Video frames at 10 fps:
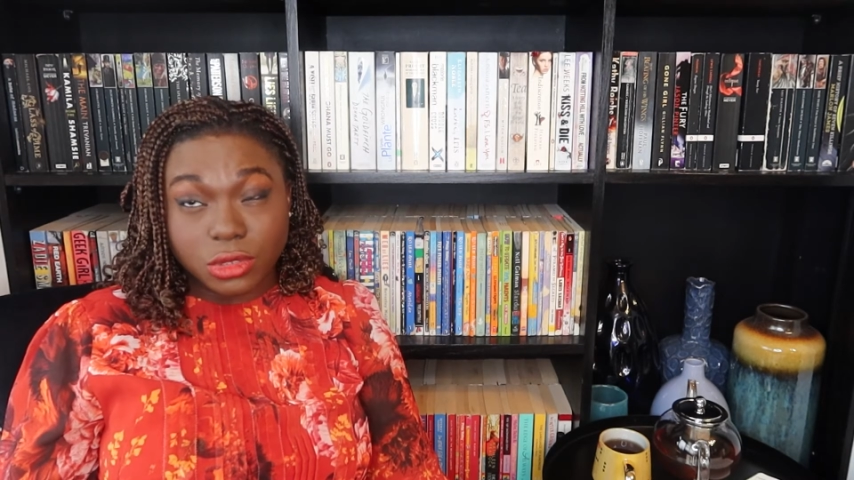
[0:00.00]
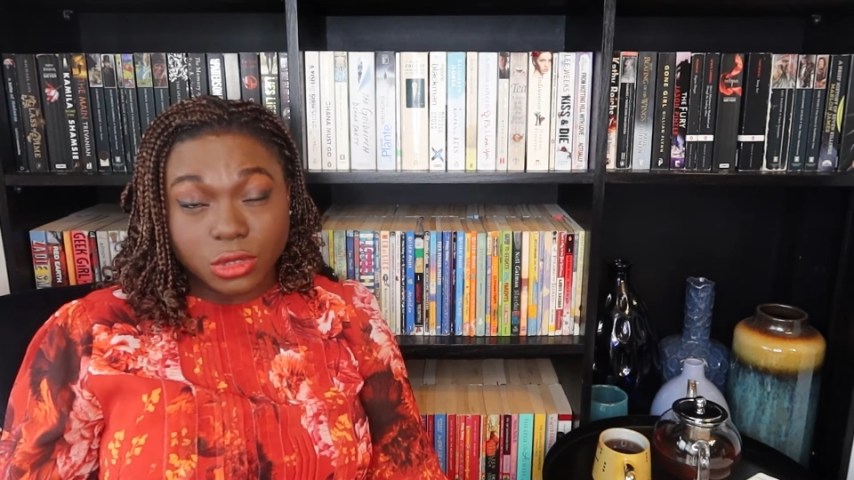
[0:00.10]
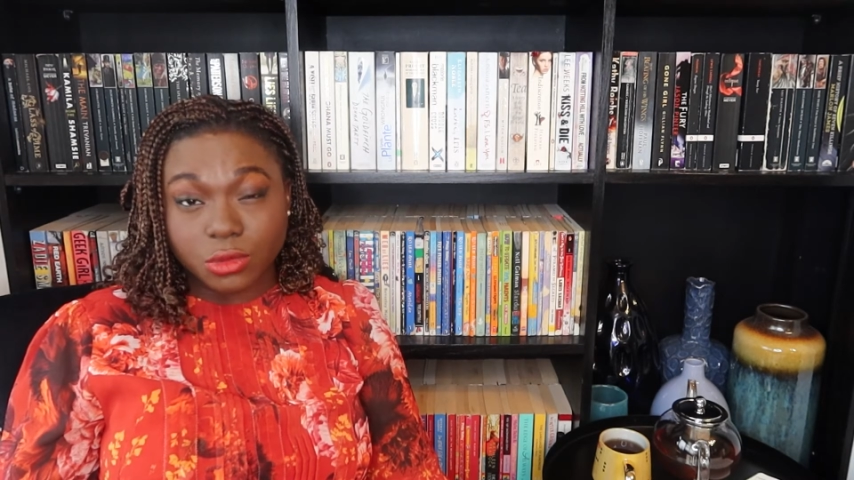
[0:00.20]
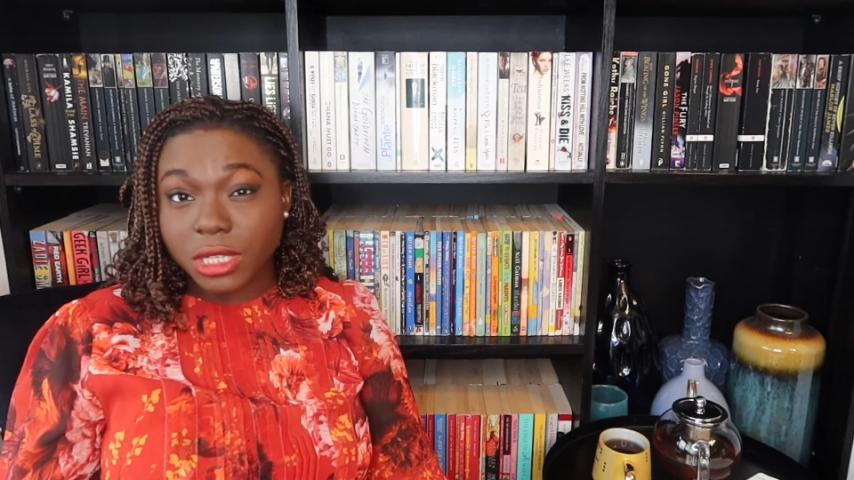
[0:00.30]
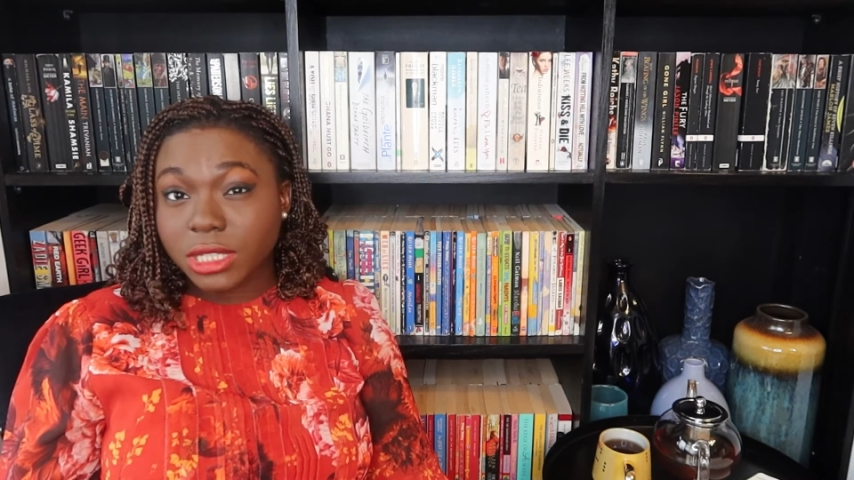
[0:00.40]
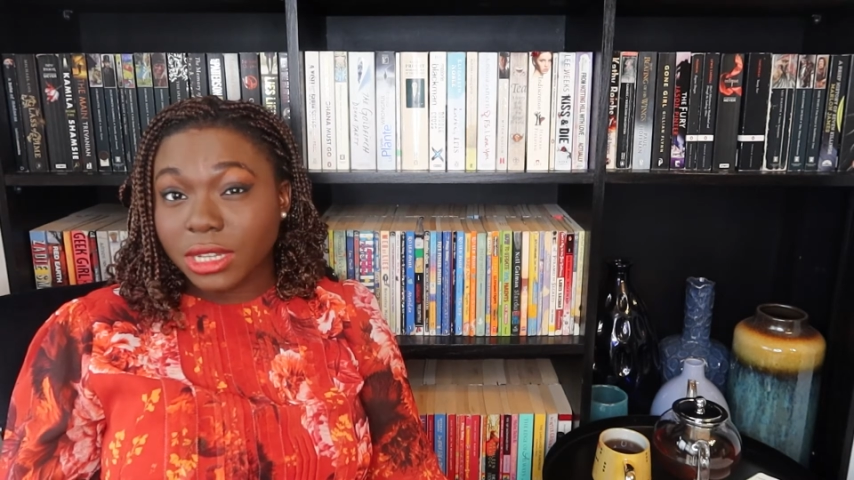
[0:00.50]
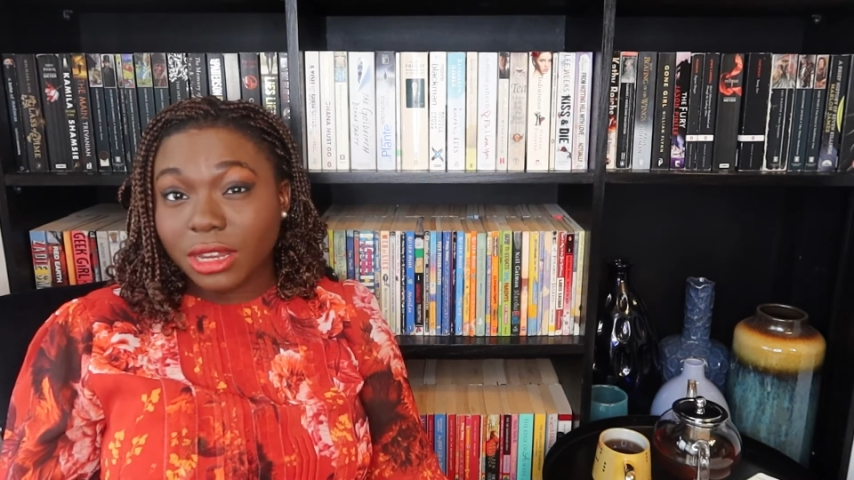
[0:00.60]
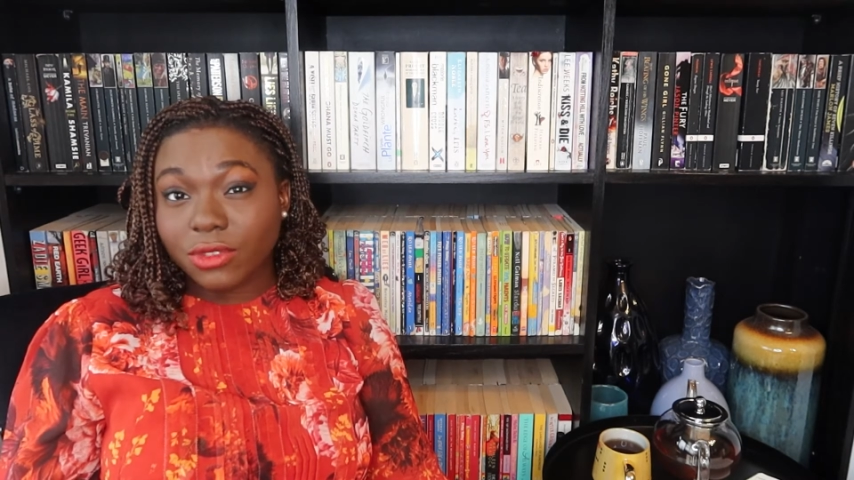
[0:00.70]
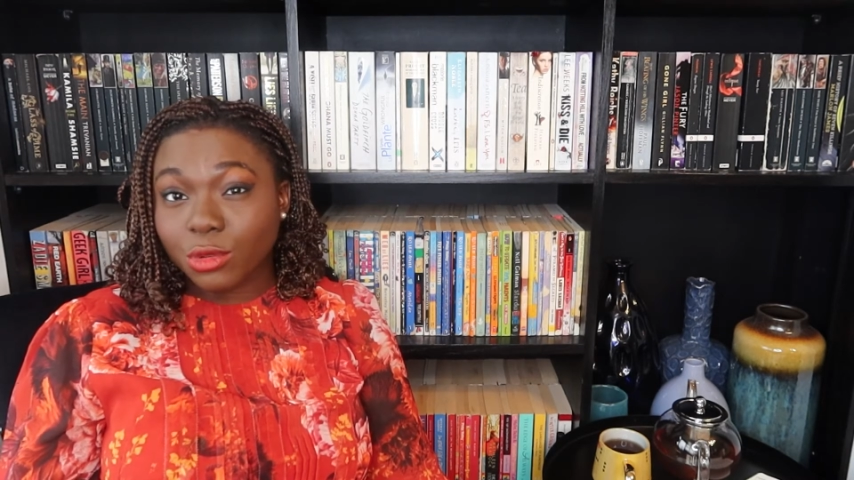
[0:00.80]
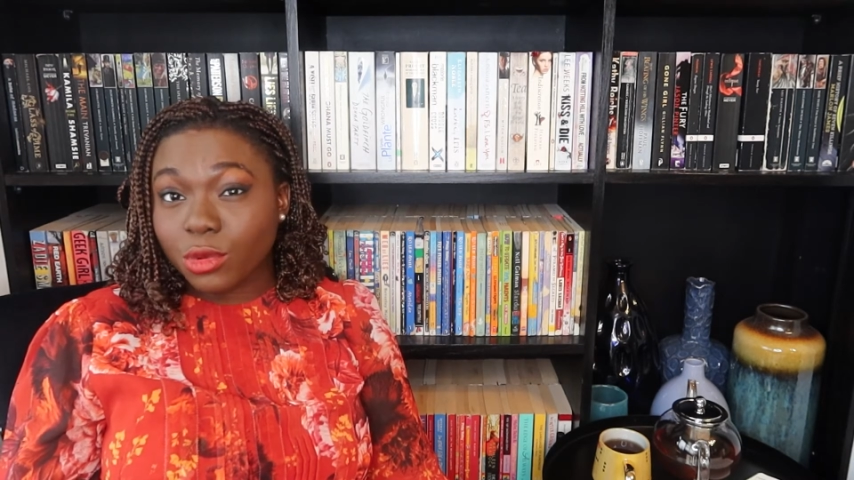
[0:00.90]
sweet to
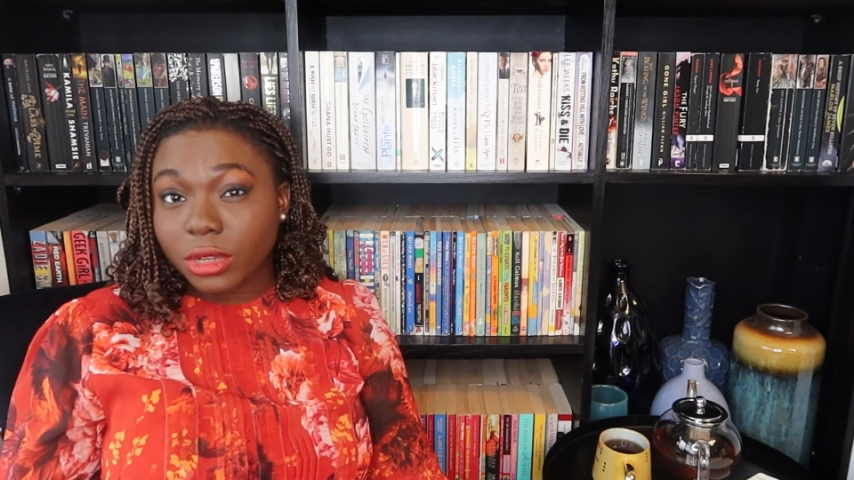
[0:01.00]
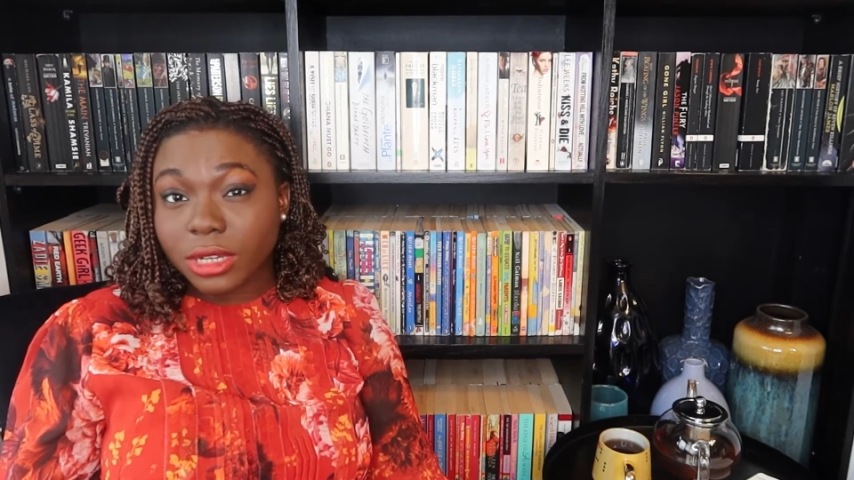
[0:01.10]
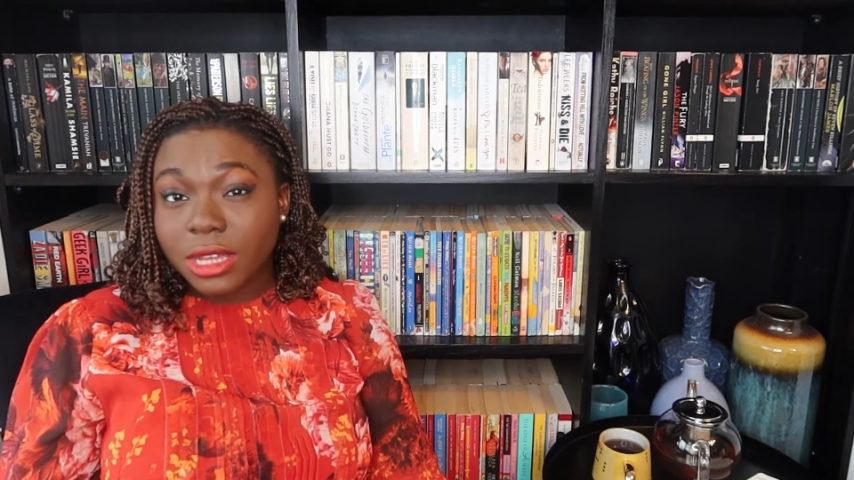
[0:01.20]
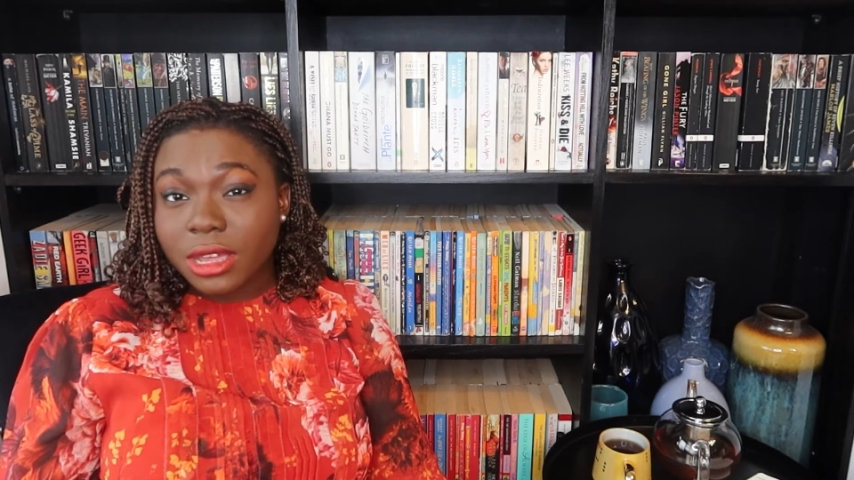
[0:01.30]
everyone